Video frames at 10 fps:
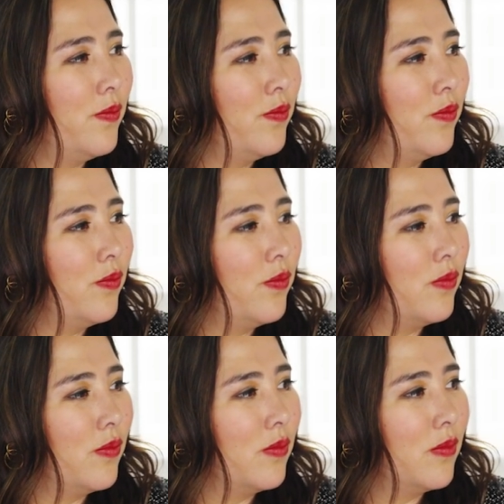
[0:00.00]

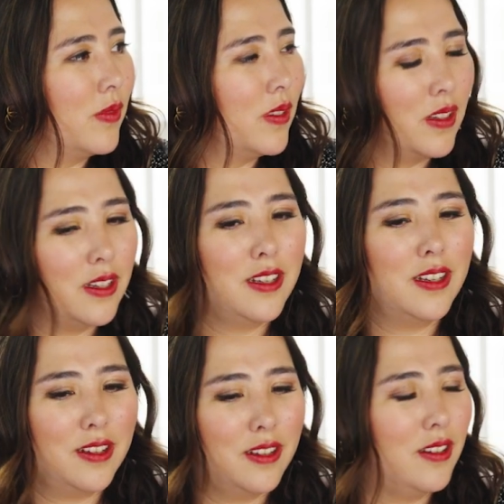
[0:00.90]

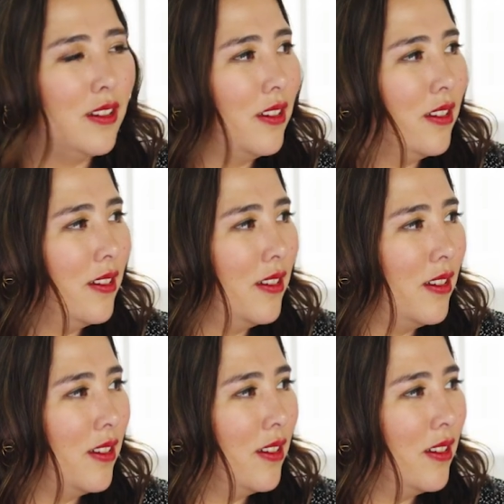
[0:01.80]

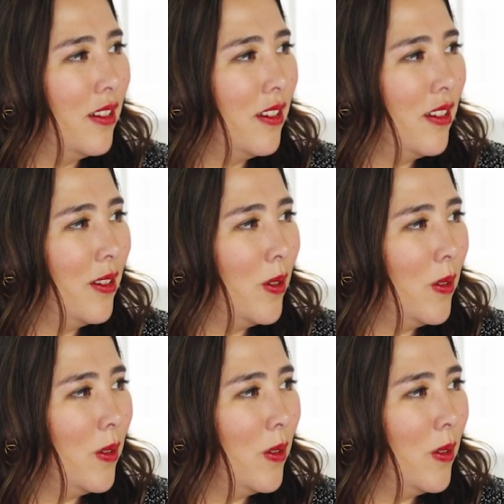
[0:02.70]
This person isn't speaking.